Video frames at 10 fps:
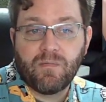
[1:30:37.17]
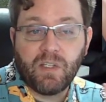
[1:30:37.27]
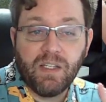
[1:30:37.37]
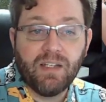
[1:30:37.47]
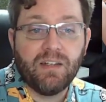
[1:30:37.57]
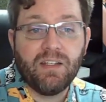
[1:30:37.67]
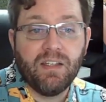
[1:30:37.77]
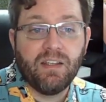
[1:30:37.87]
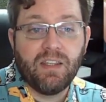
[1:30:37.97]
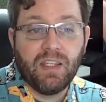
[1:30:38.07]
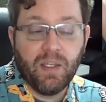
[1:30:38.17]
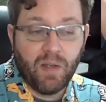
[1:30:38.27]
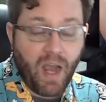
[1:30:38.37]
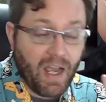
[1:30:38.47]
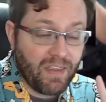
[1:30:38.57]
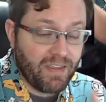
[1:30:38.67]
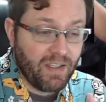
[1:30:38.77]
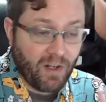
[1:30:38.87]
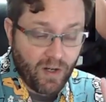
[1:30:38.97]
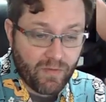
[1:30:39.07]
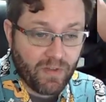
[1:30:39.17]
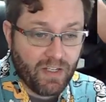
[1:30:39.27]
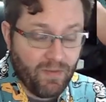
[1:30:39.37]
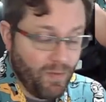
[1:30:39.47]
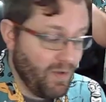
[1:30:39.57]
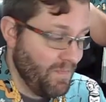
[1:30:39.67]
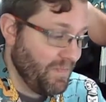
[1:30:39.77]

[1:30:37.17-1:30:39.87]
Clinton did that I think are unforgivable.